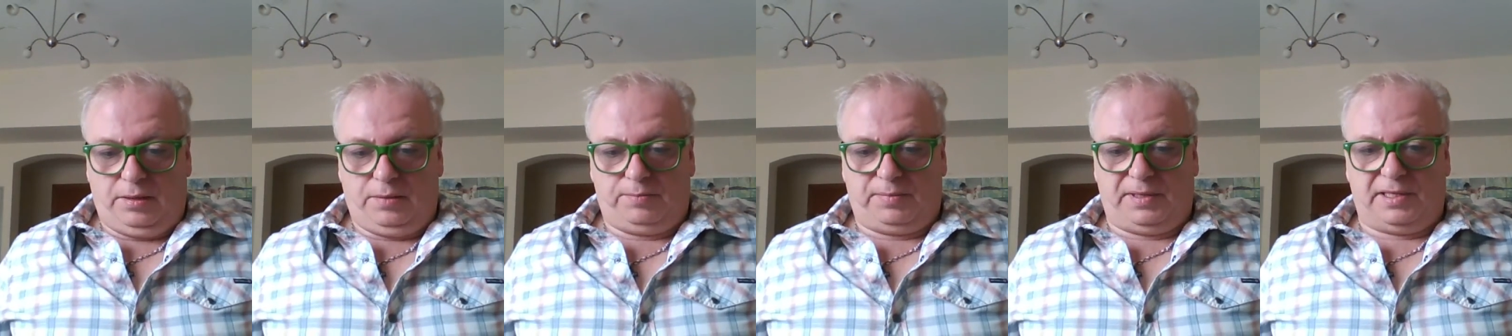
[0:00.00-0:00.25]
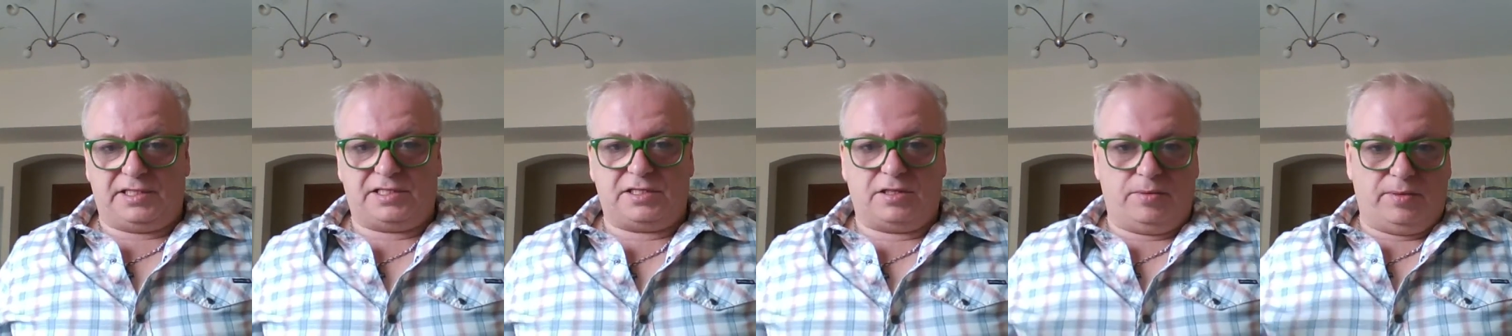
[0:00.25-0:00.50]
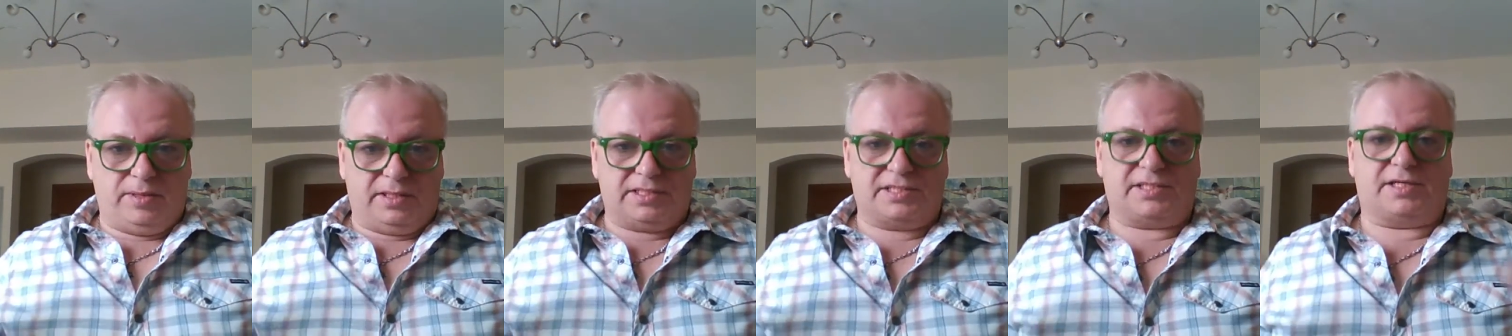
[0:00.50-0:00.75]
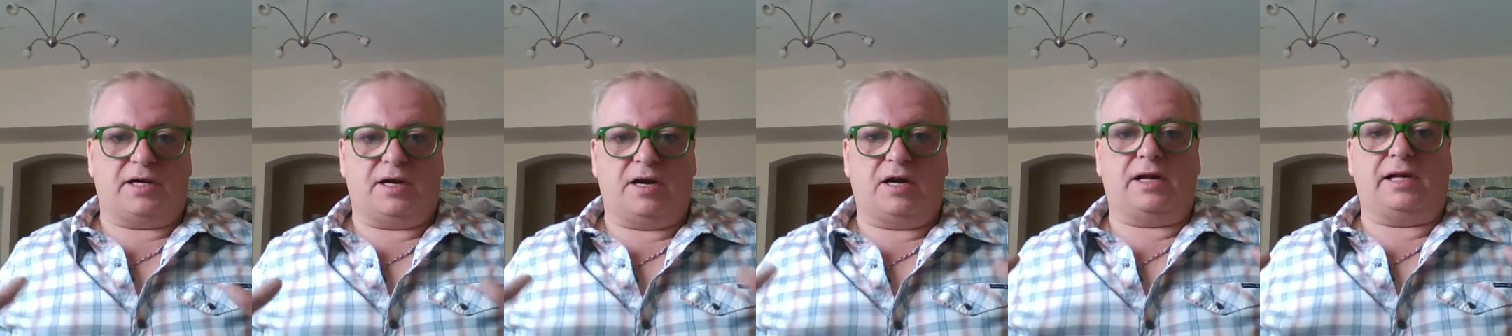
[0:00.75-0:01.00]
basically when a
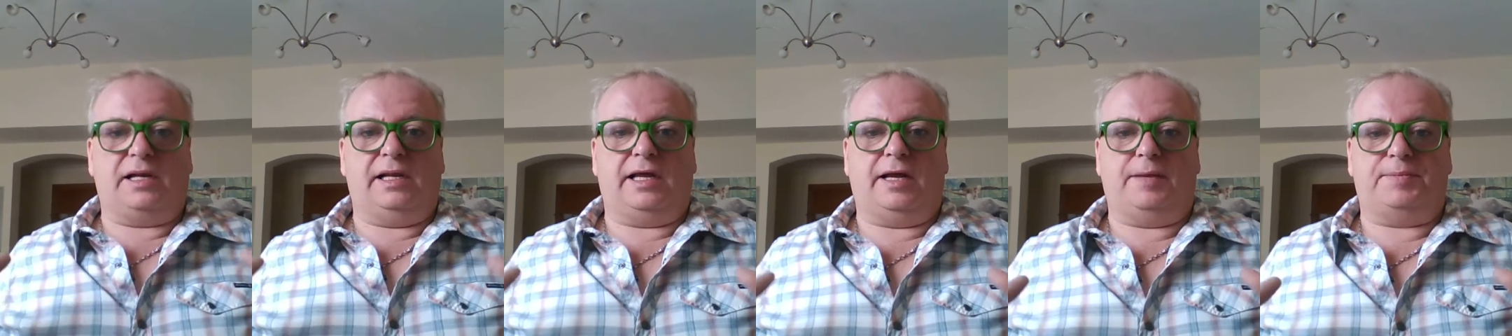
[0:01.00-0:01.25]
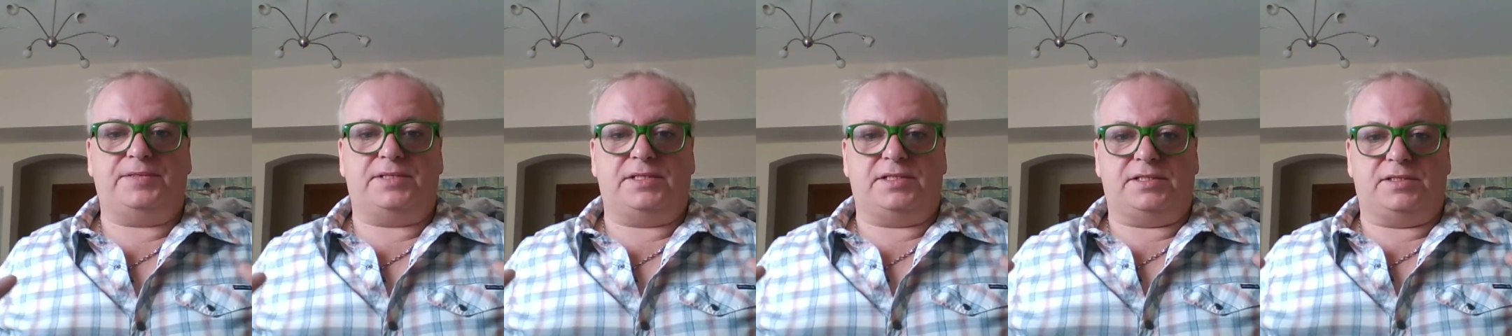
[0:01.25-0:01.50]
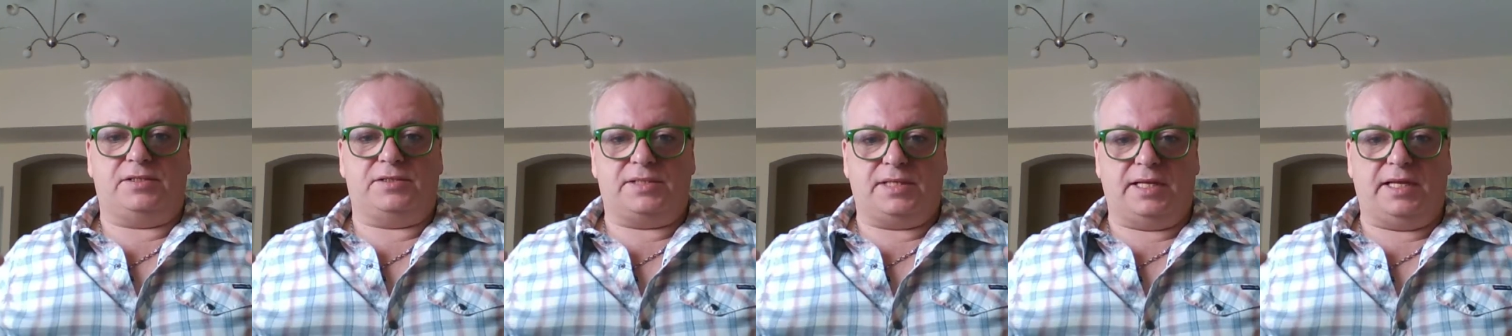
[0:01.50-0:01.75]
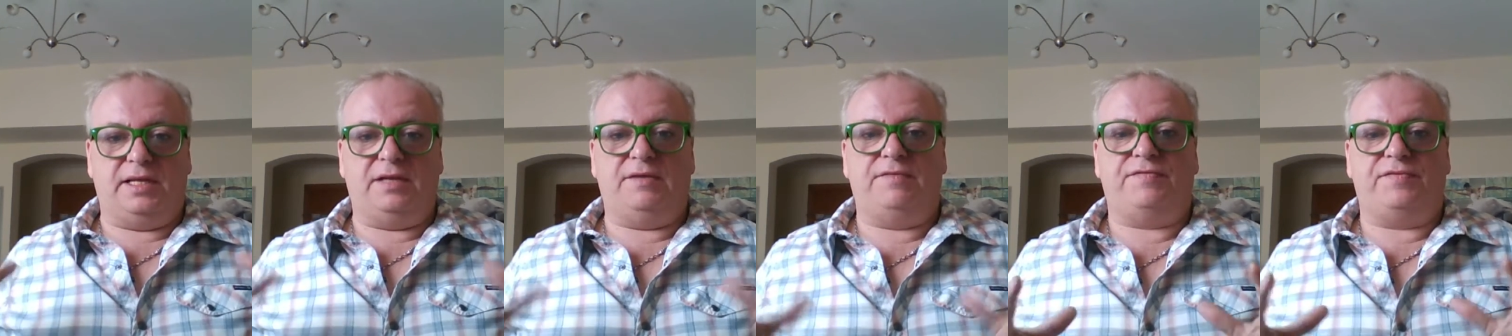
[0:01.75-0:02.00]
star collapses,
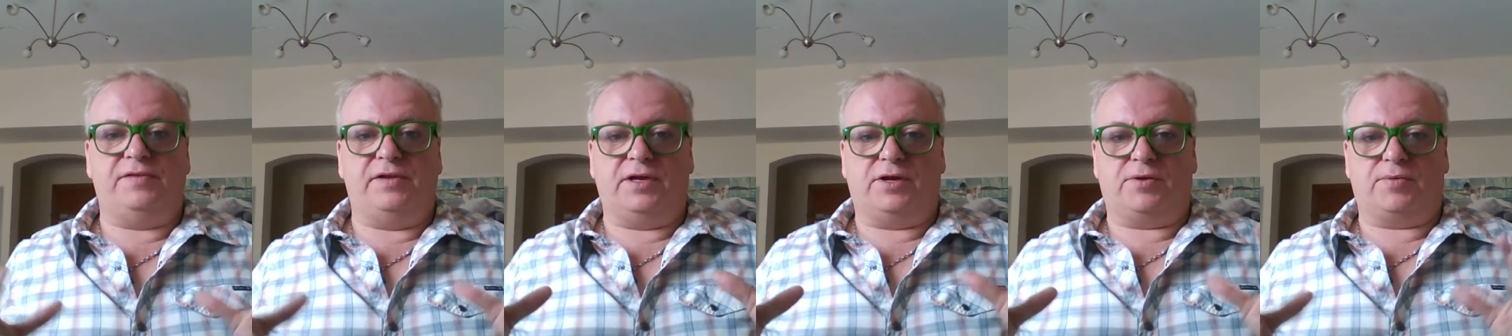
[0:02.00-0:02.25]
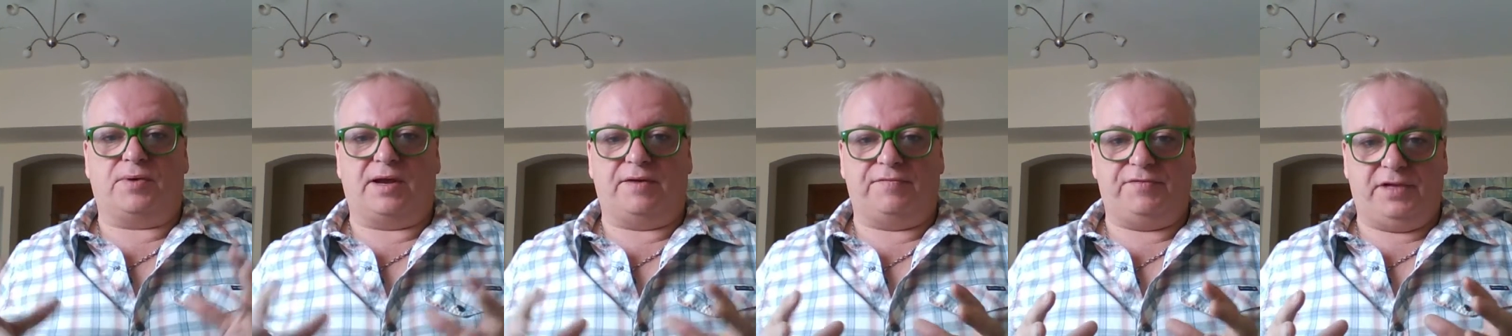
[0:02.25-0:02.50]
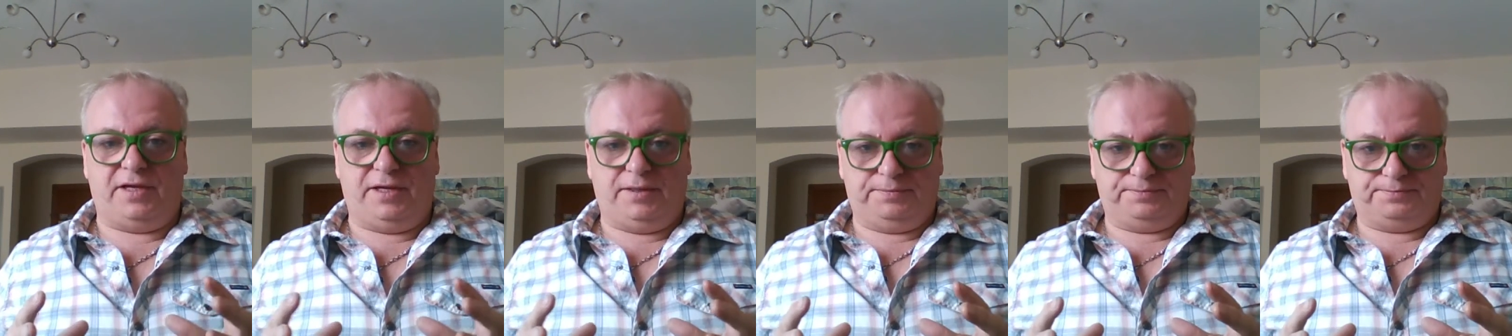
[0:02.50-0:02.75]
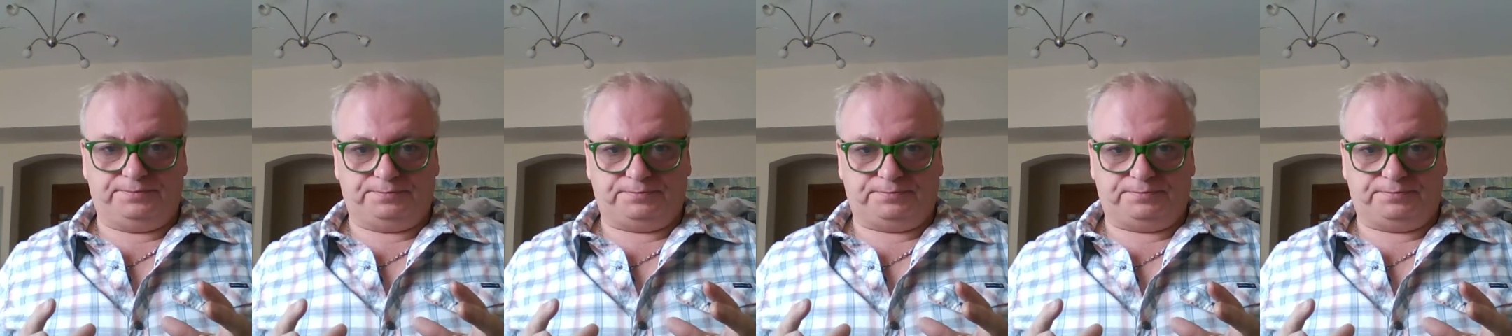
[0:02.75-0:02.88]
there's infinite gravity.